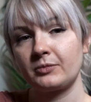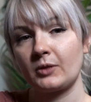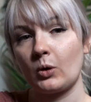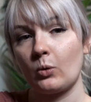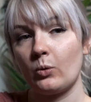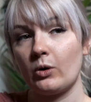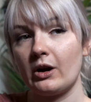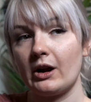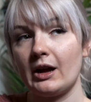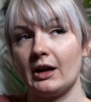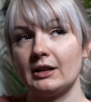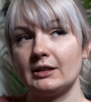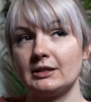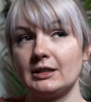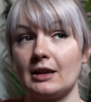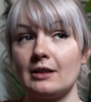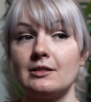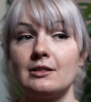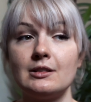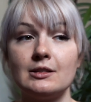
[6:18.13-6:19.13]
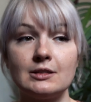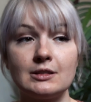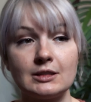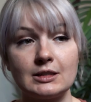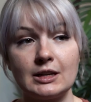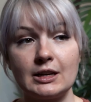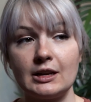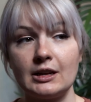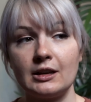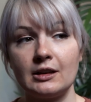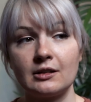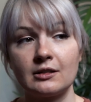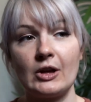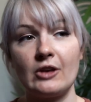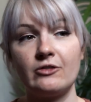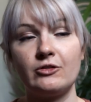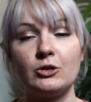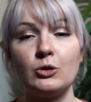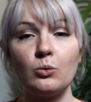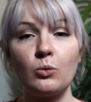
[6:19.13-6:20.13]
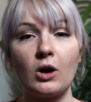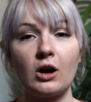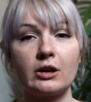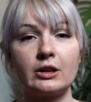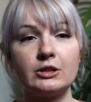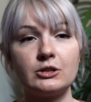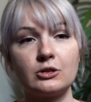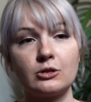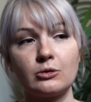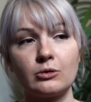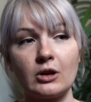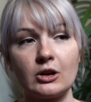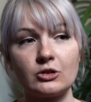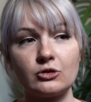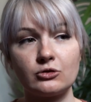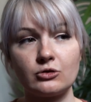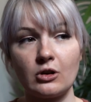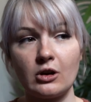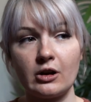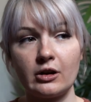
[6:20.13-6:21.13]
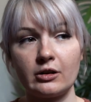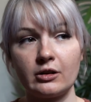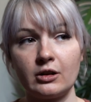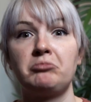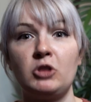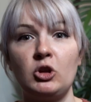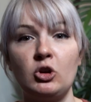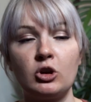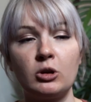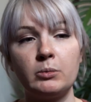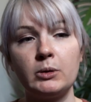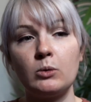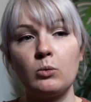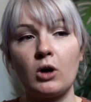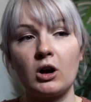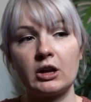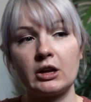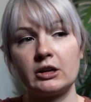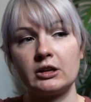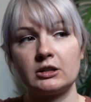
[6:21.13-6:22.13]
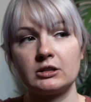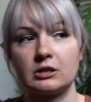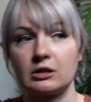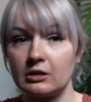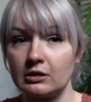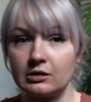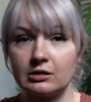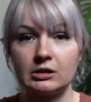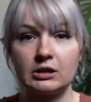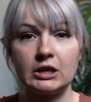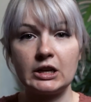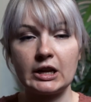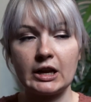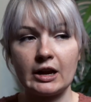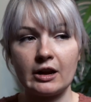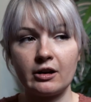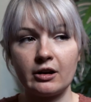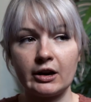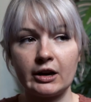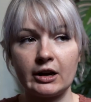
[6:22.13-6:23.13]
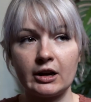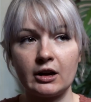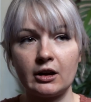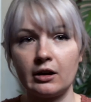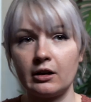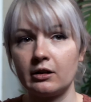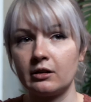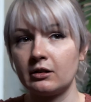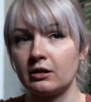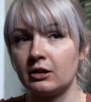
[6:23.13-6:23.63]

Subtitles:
Whereas at Disney, if you walk into the restaurant, you could be walking into the seating area,